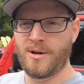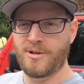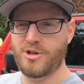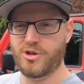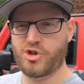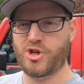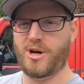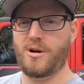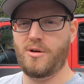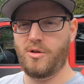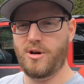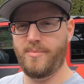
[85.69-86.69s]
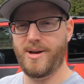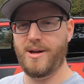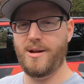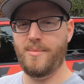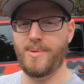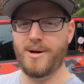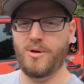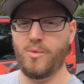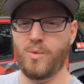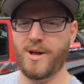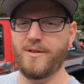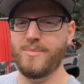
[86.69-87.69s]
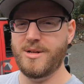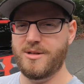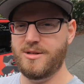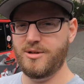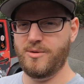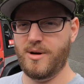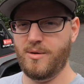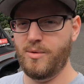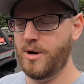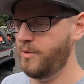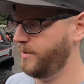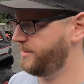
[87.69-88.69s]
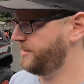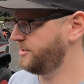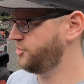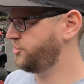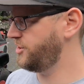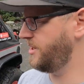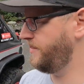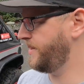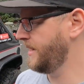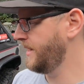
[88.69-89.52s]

just share a little bit about what I've been doing with the Jeep